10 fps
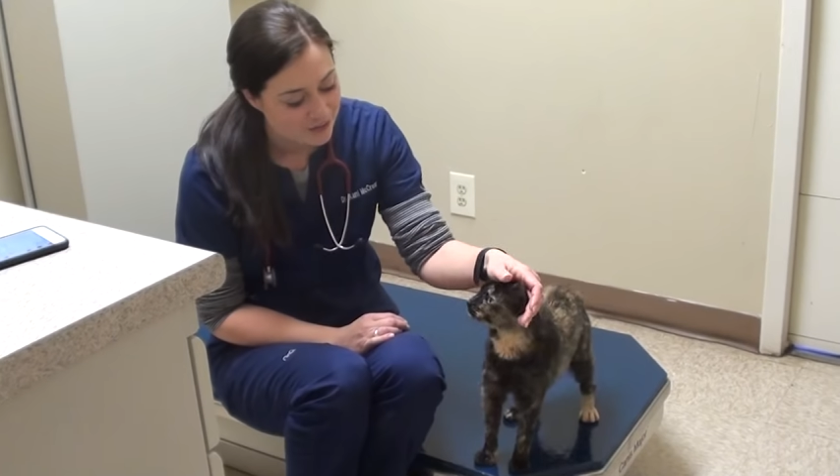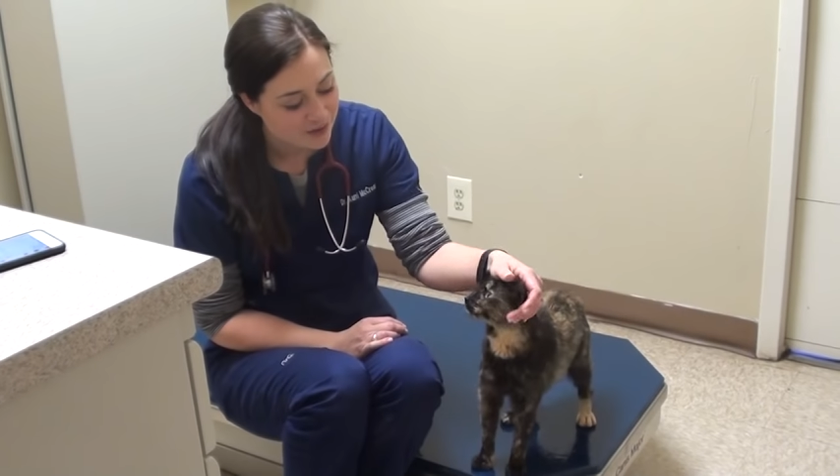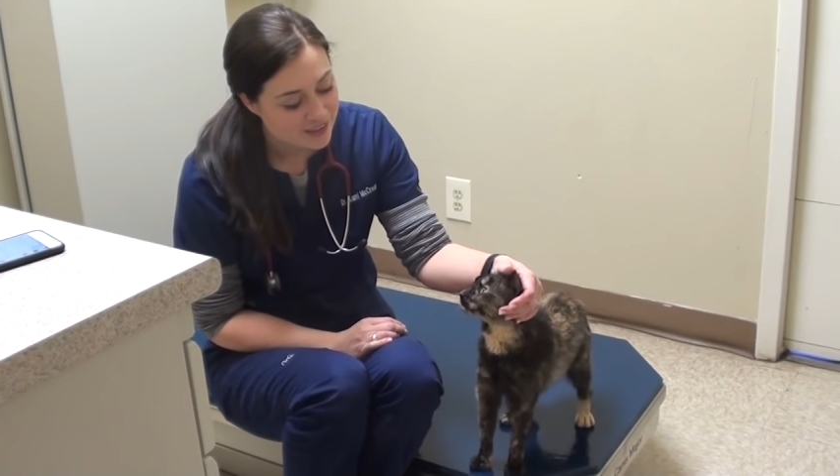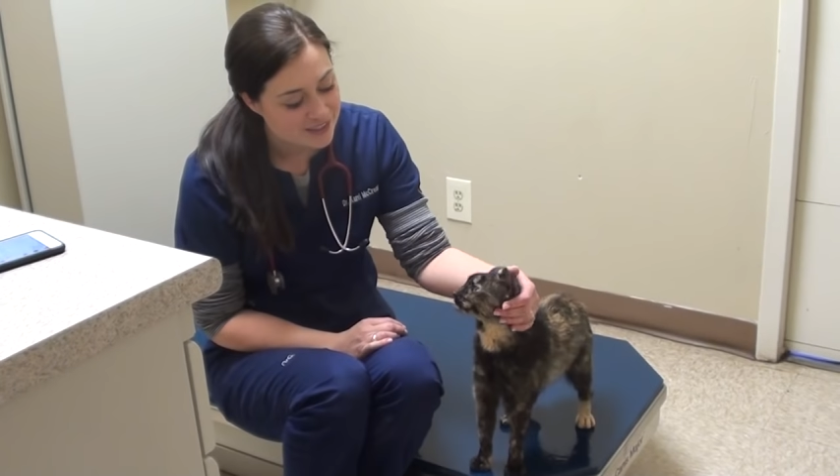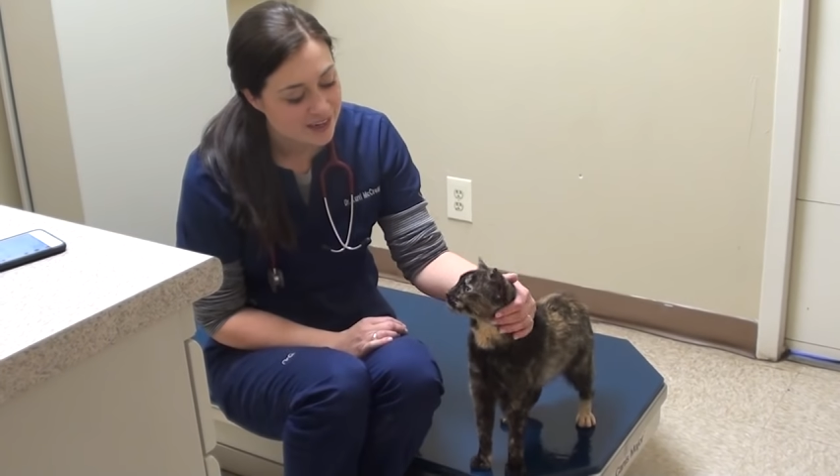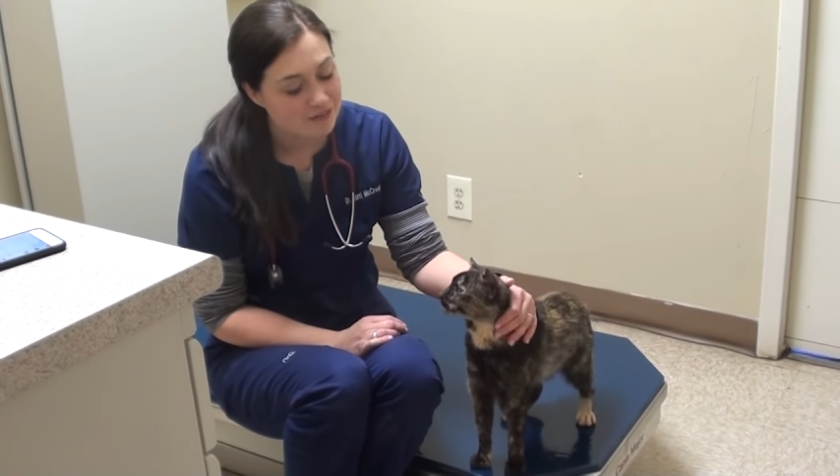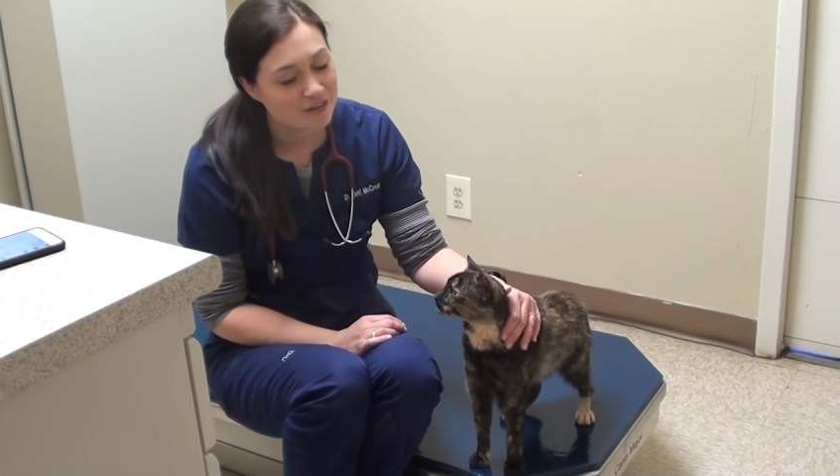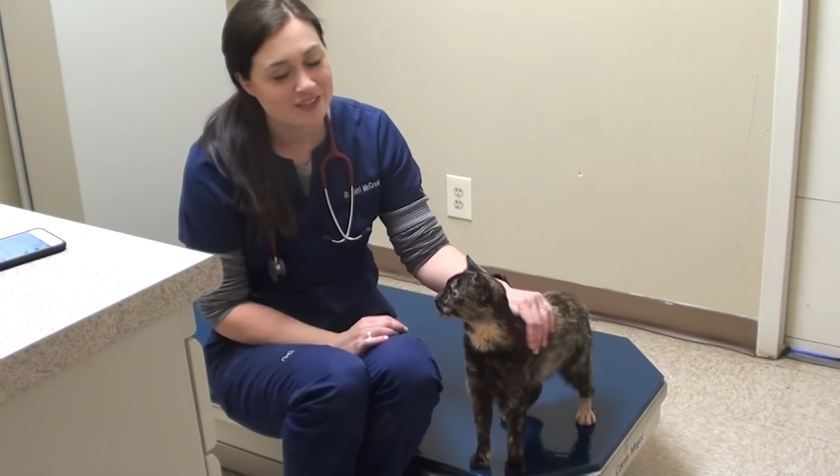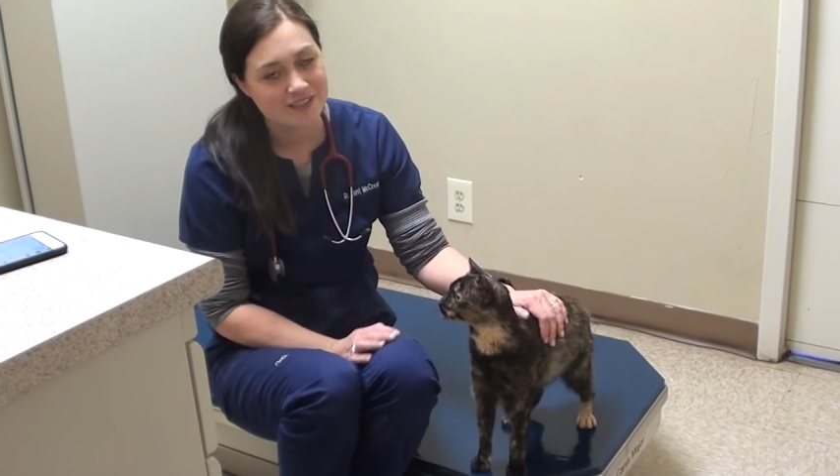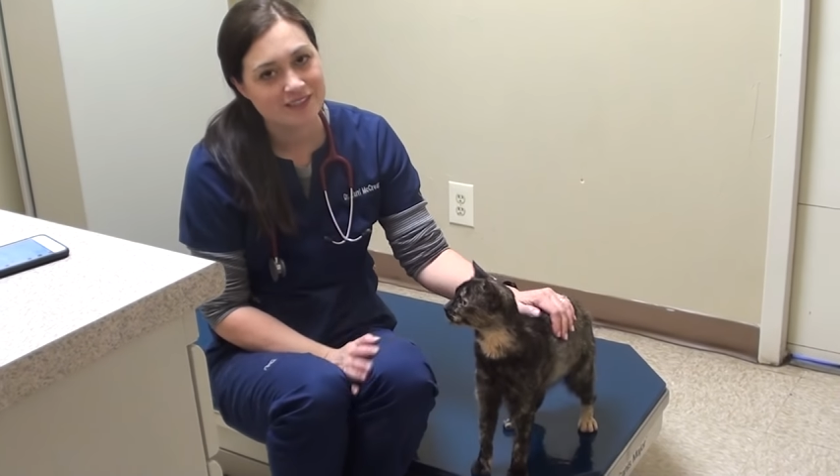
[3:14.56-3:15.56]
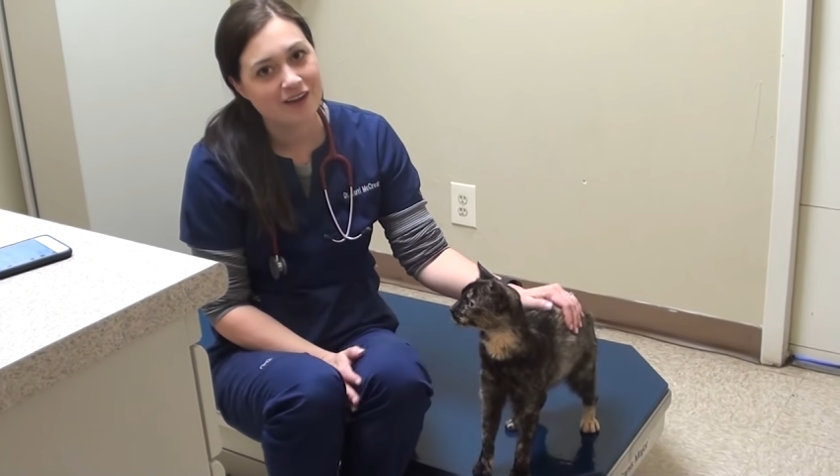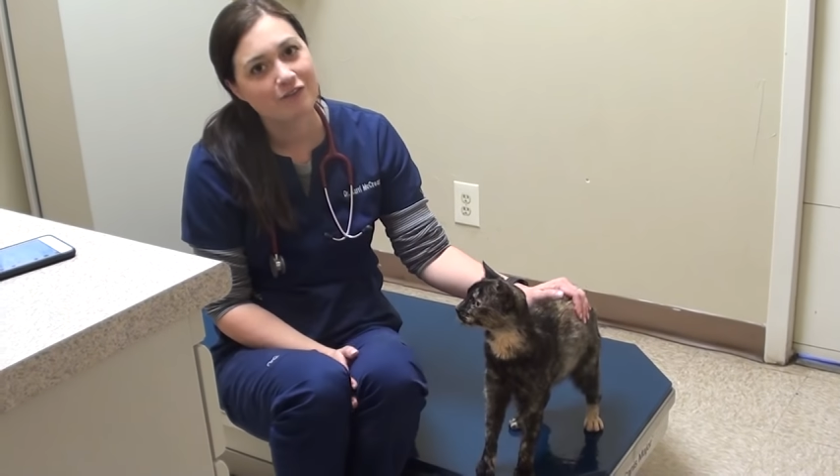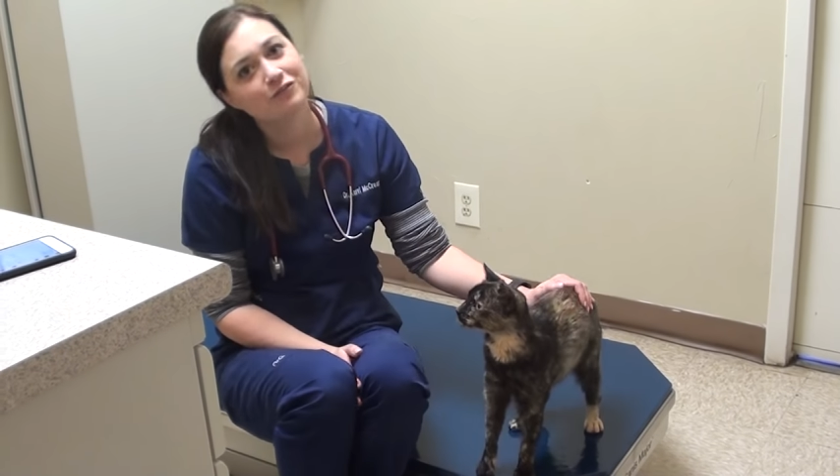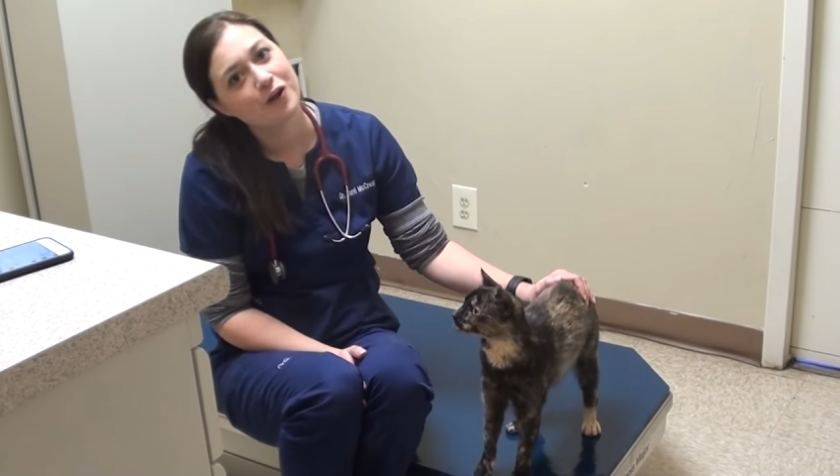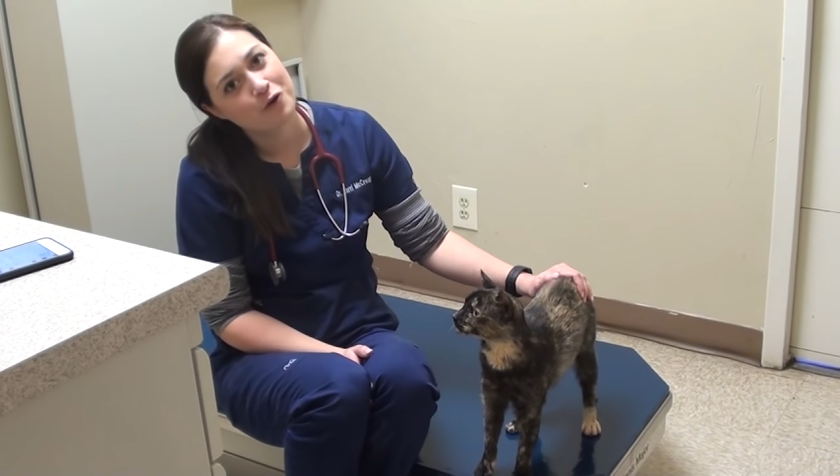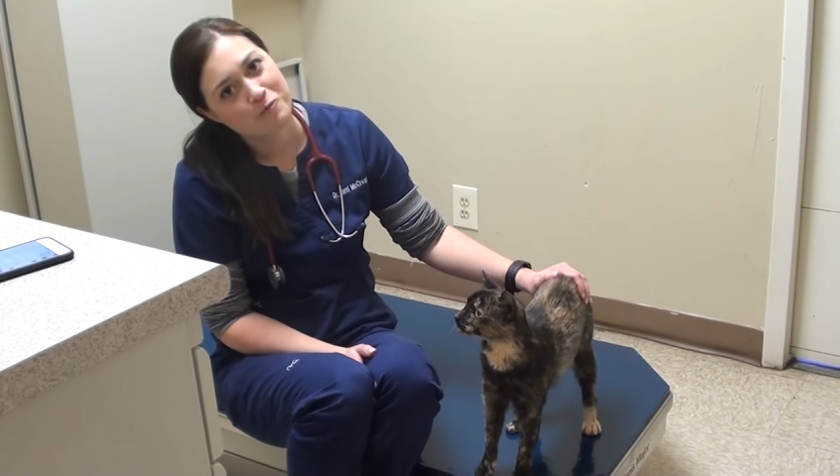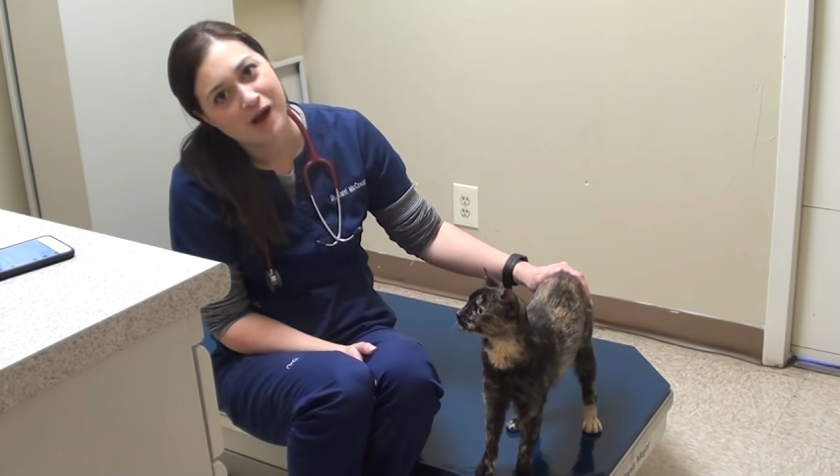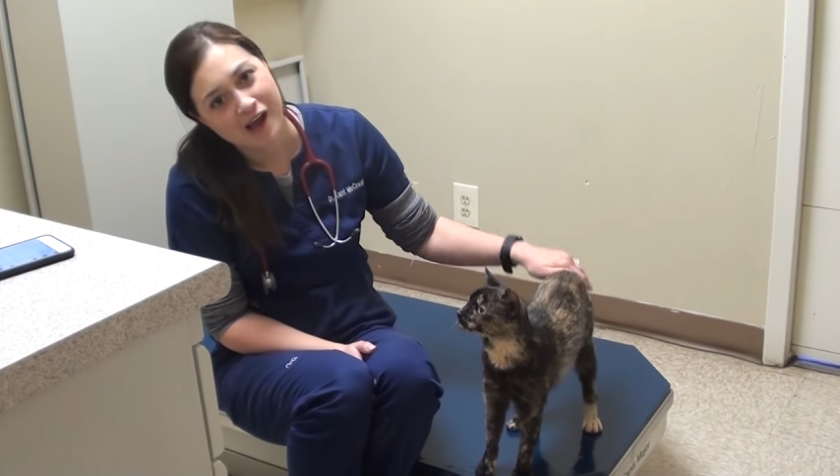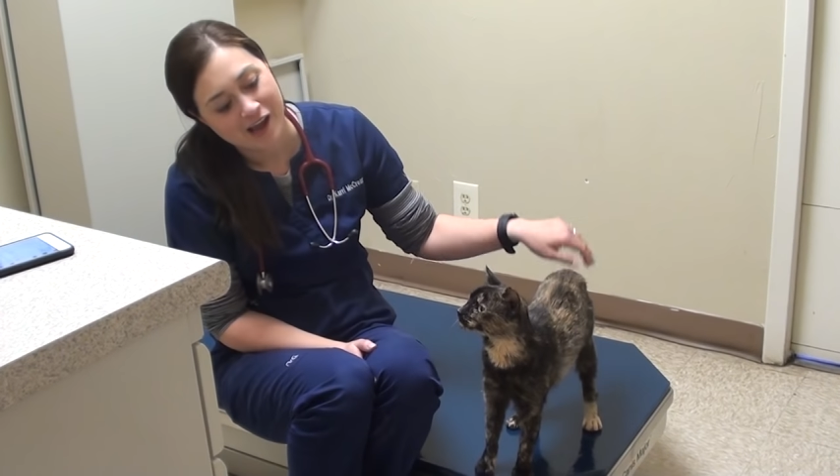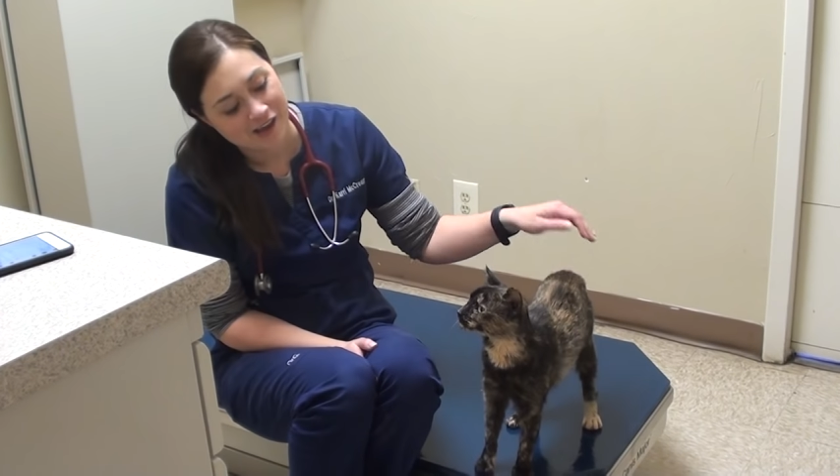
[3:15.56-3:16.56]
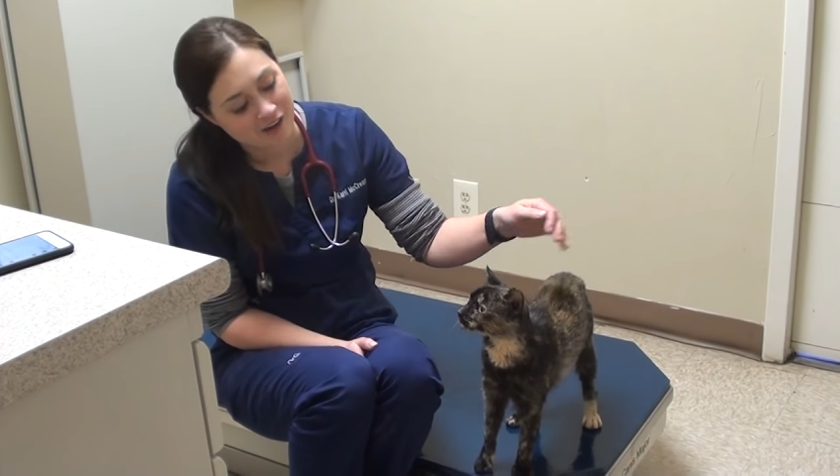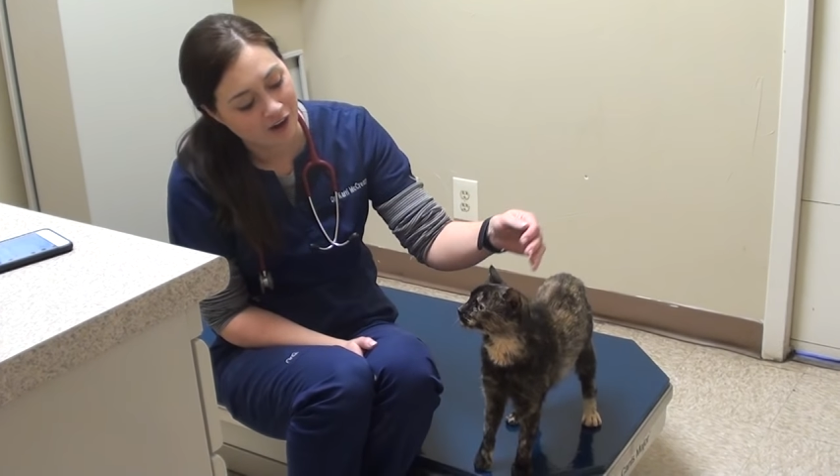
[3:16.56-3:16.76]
Well, it's time for us to tell Flo bye.